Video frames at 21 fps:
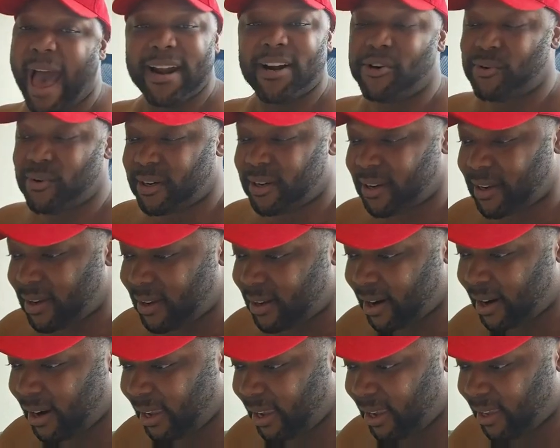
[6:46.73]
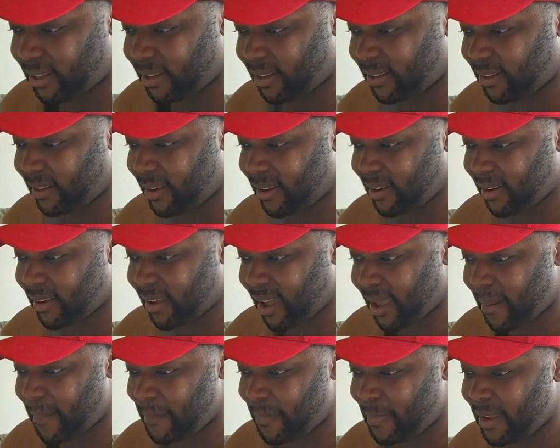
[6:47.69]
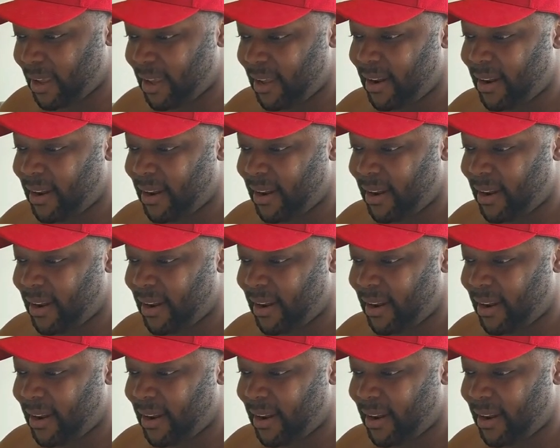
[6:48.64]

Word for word: I don't want to go there either, okay?